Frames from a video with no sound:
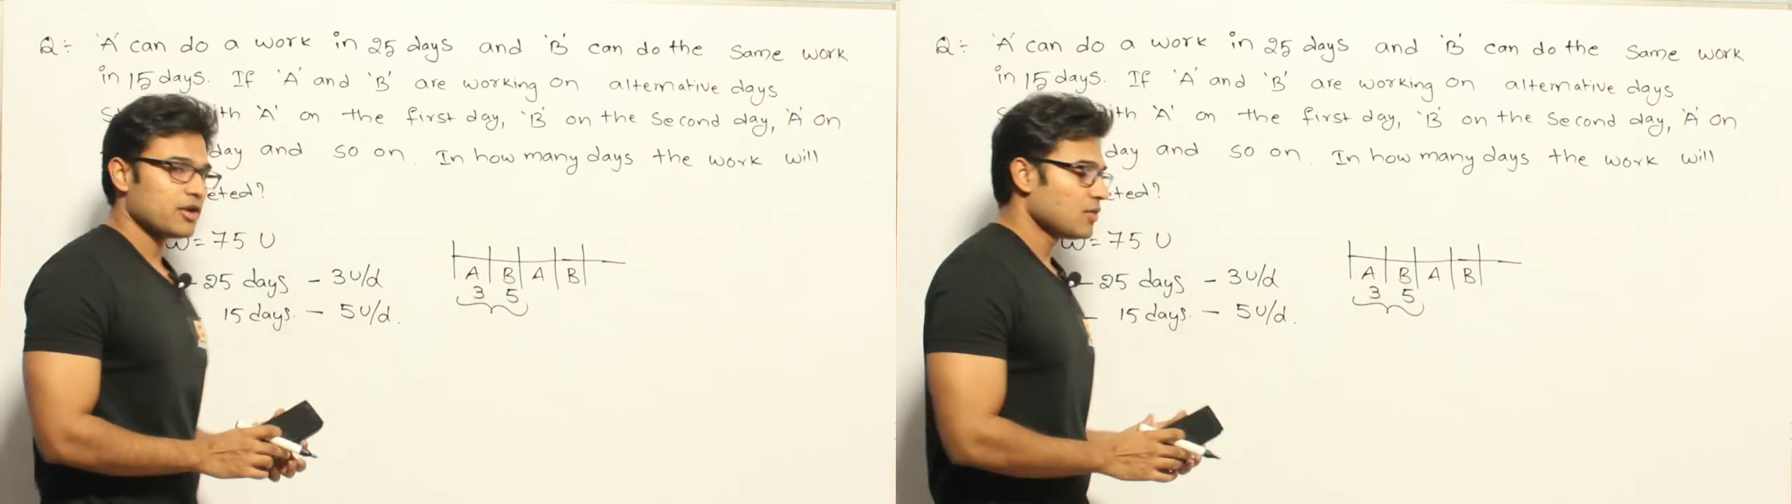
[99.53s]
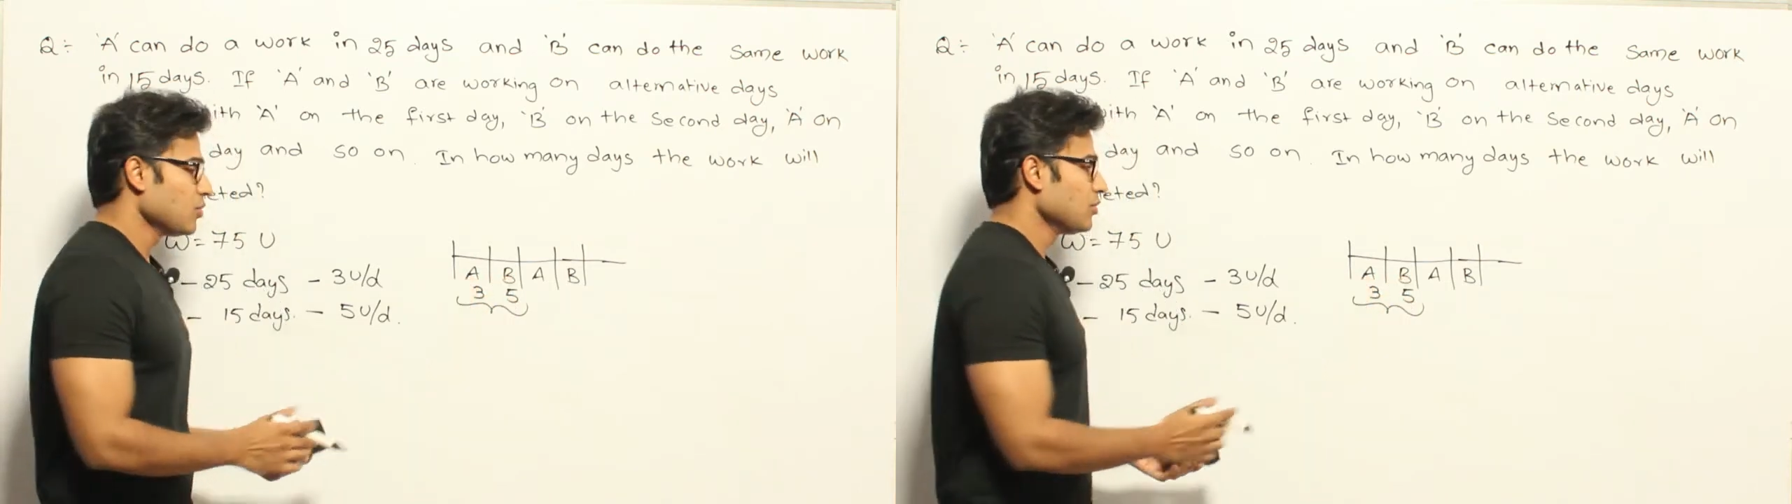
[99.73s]

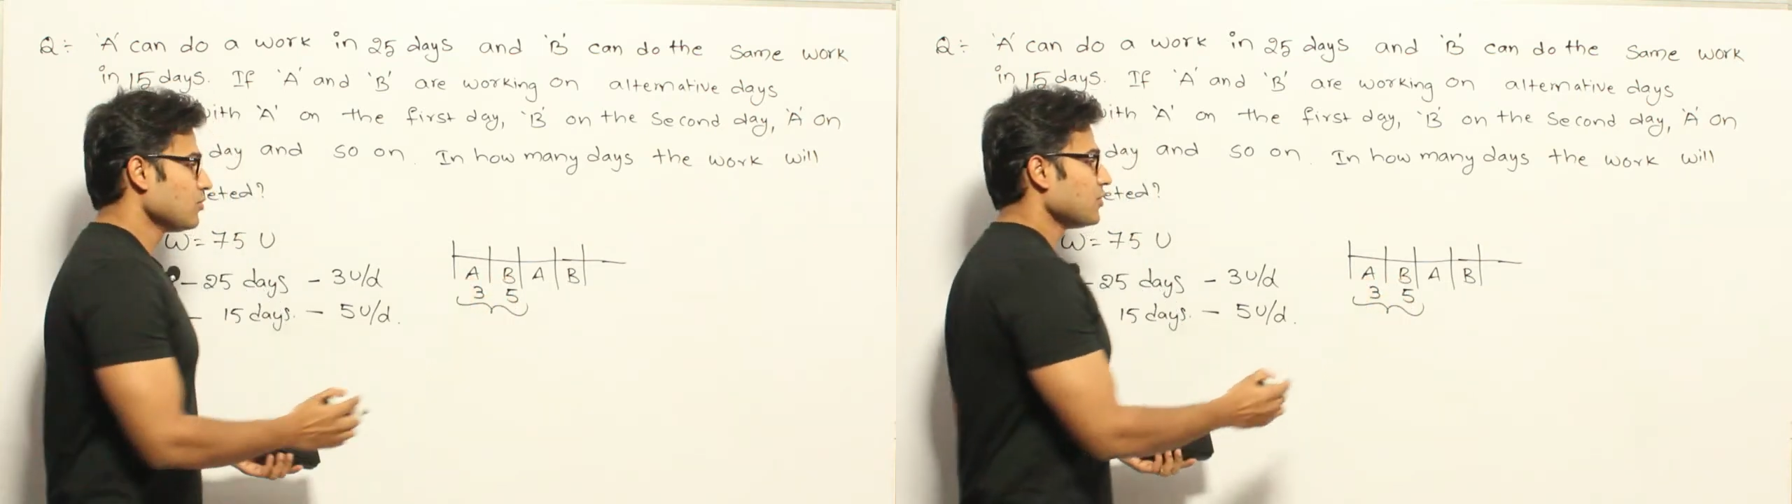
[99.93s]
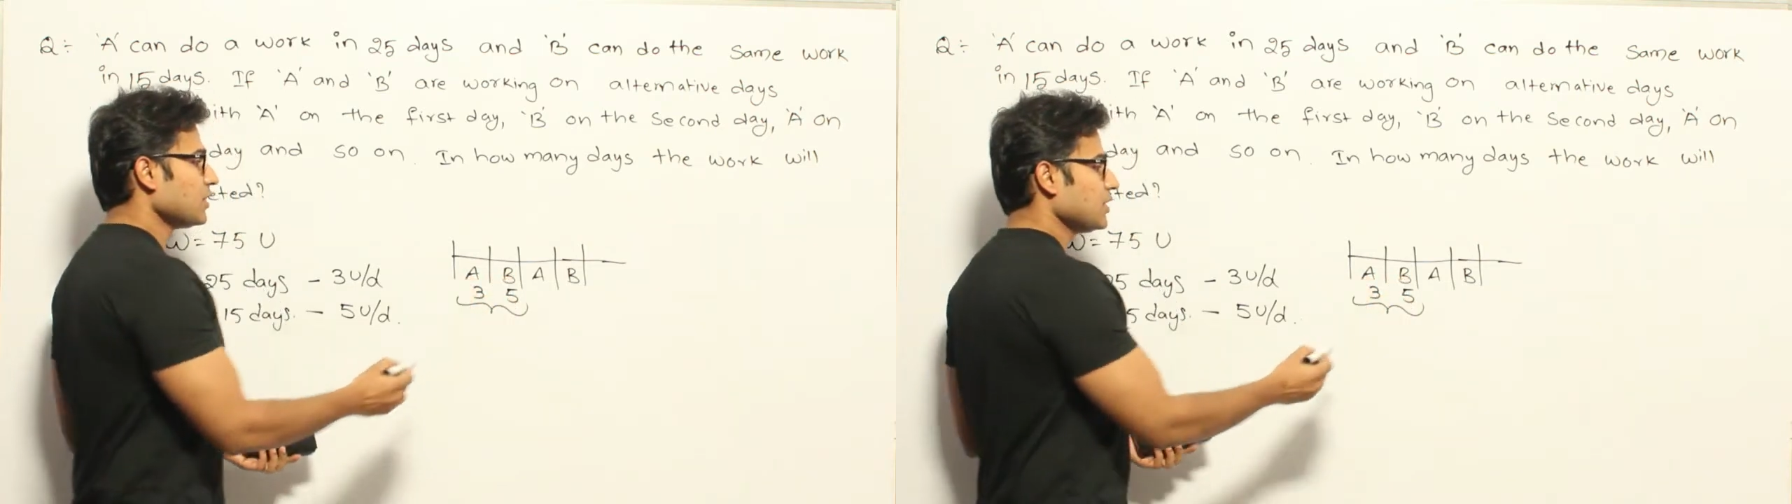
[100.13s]
are able
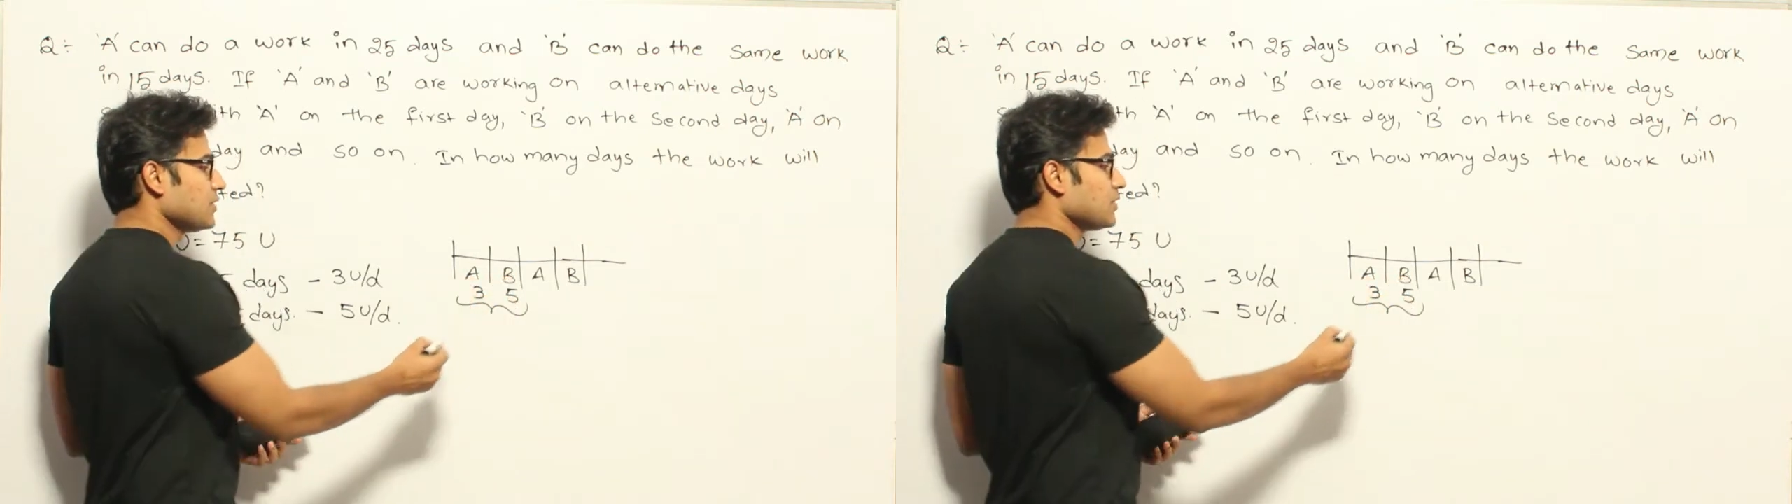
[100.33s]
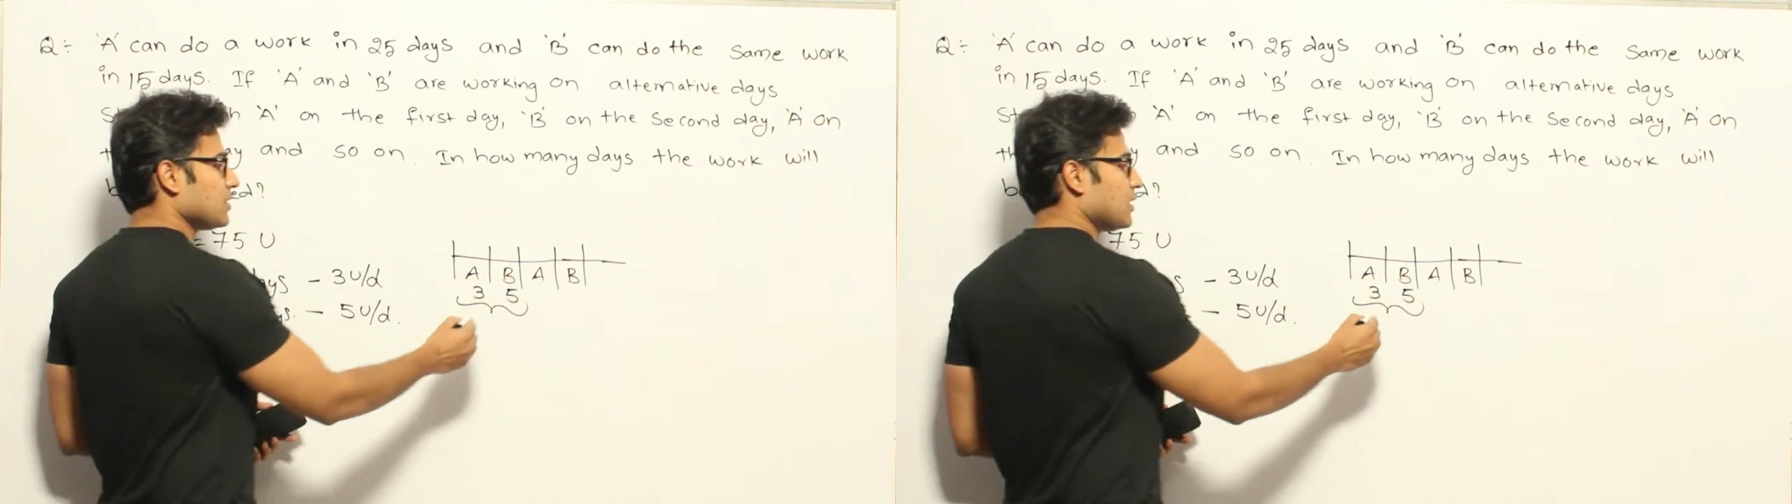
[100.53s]
to
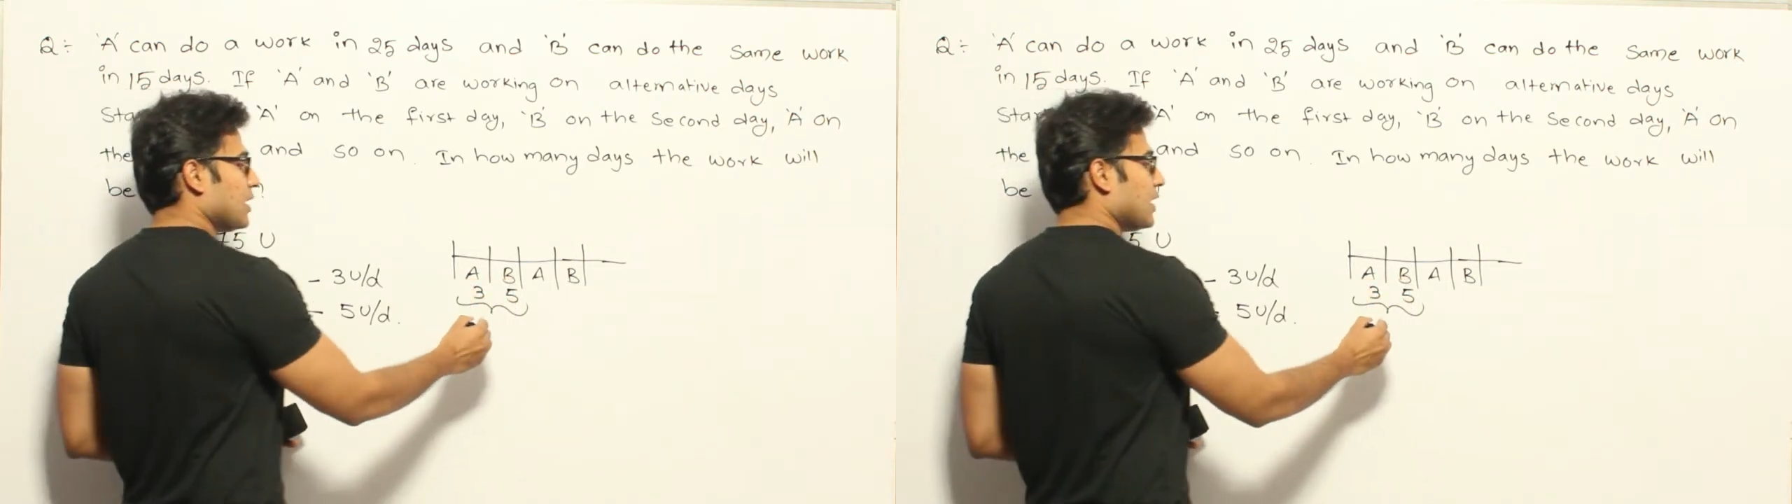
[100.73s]
finish